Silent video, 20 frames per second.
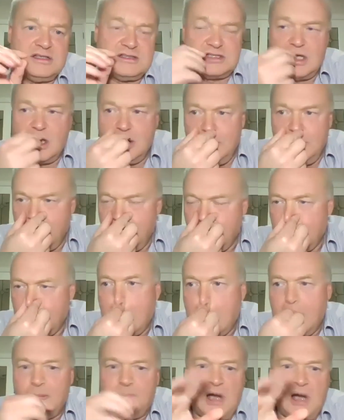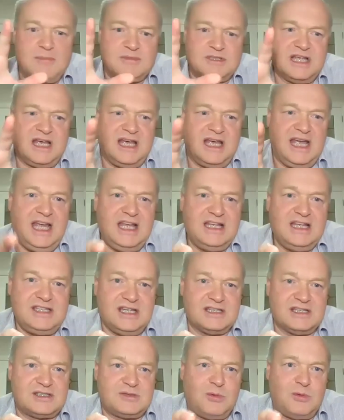So perhaps the
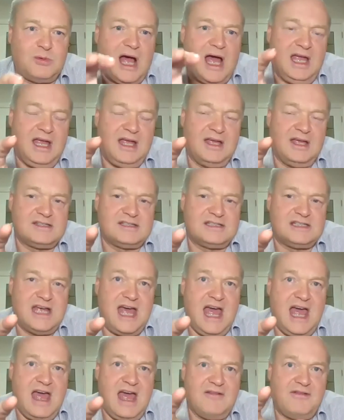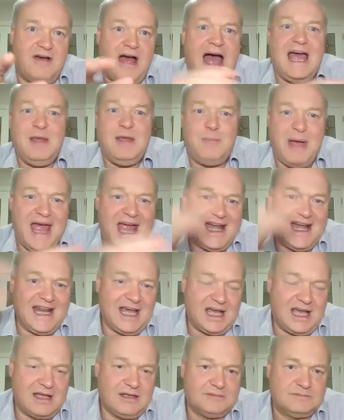easiest way is to have a
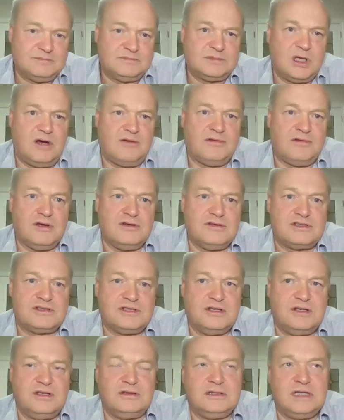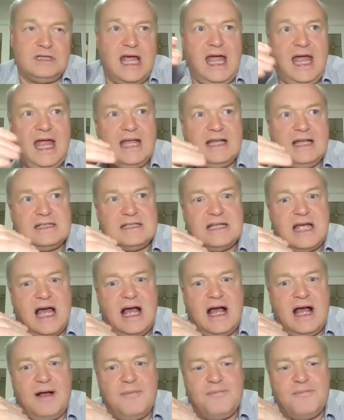paddock of lucerne, and
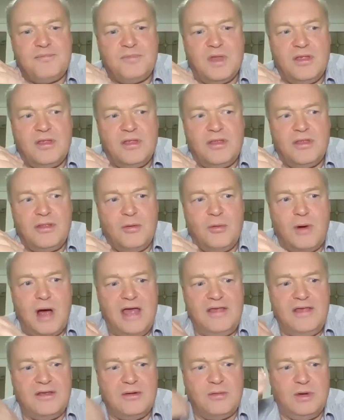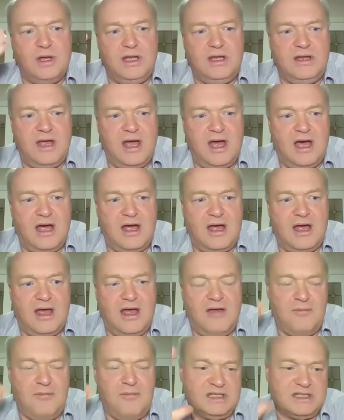the way that we
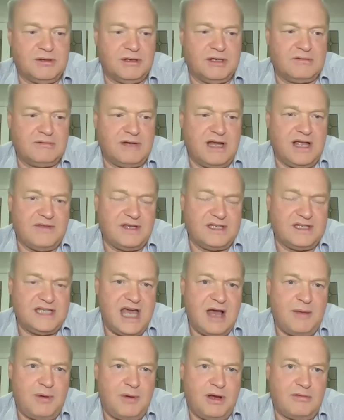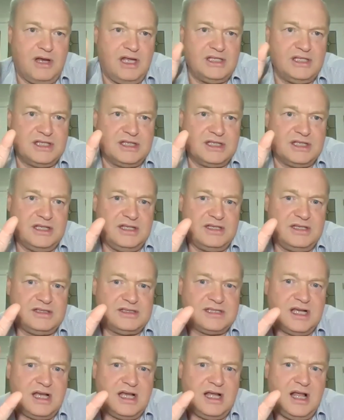have been doing it around the Taupo region
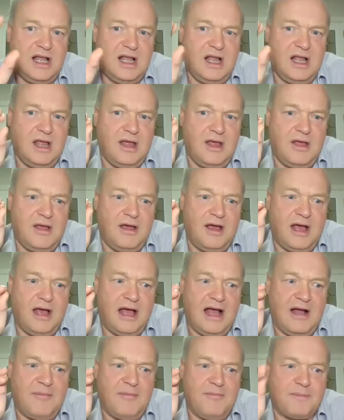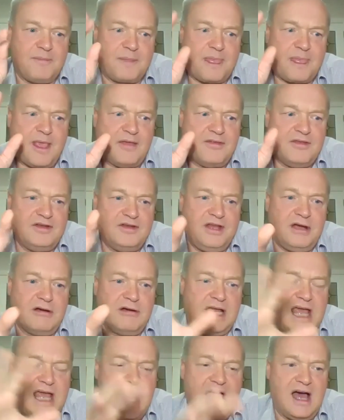is the
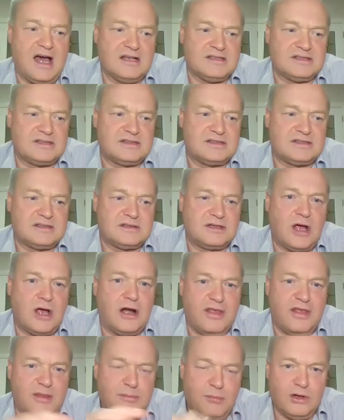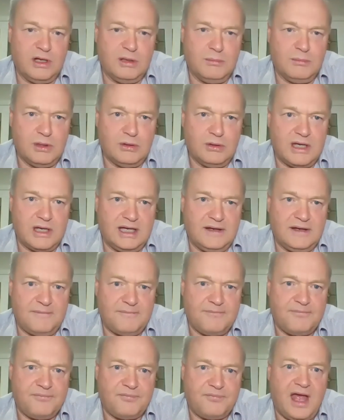dairy cows go to their morning milking,
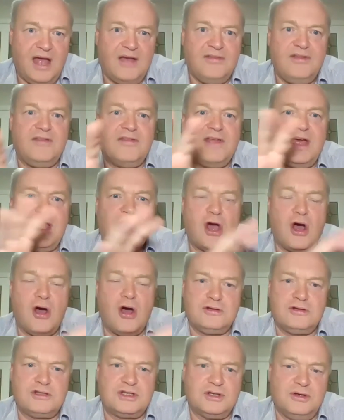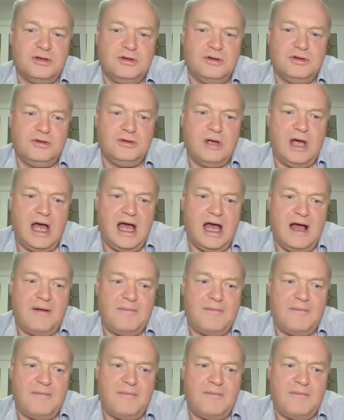and then they go to